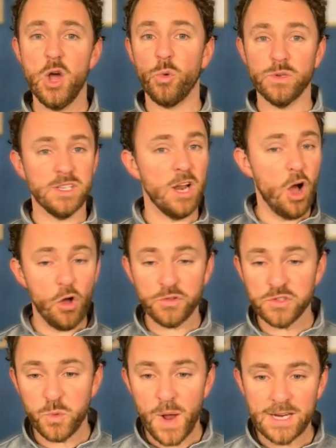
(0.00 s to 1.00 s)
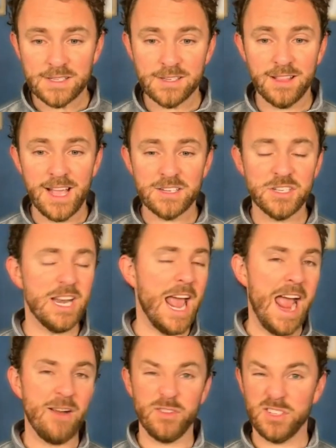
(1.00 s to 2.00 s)
was an all-SWAC selection,
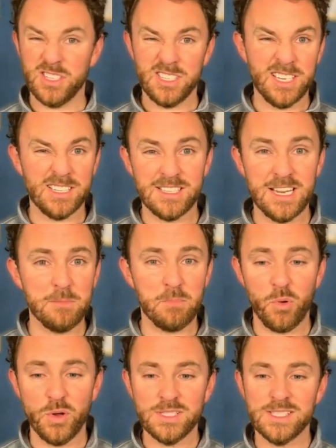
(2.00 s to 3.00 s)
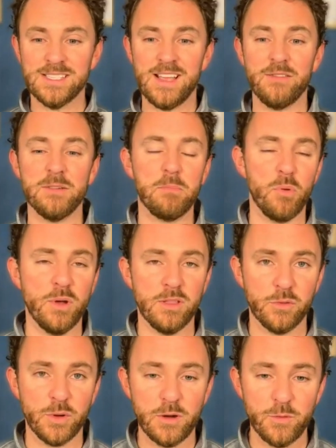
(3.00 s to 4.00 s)
averaged 16 points, 7.3
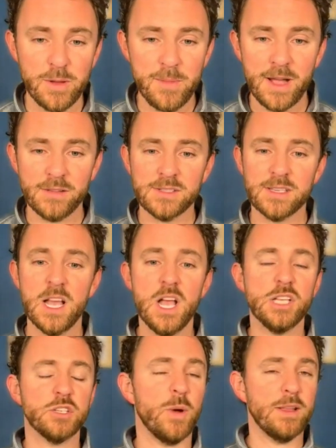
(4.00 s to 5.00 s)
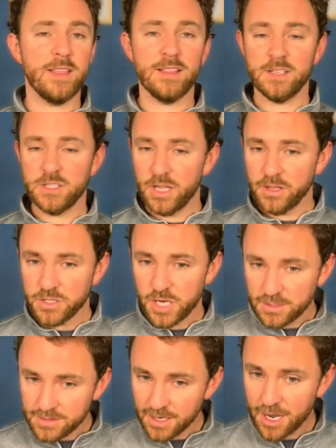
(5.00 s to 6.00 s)
rebounds. So I think that Jalen
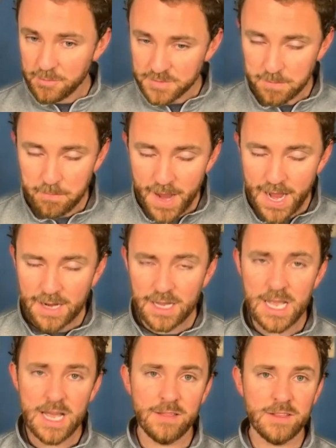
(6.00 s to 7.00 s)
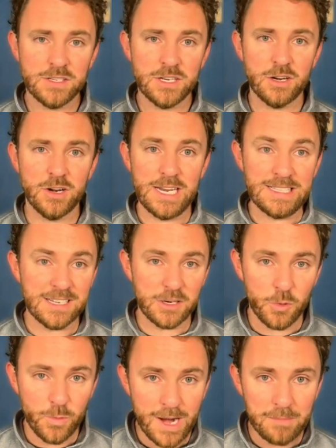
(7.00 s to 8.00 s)
Johnson comes back this year. He's at
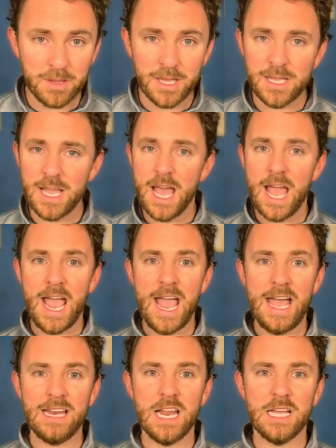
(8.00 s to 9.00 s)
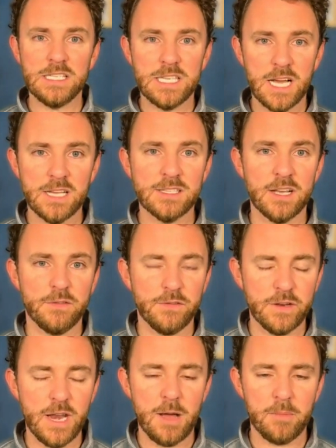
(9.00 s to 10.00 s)
Grambling and does a
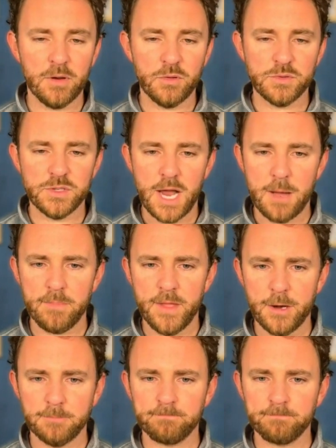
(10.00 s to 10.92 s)
phenomenal job there.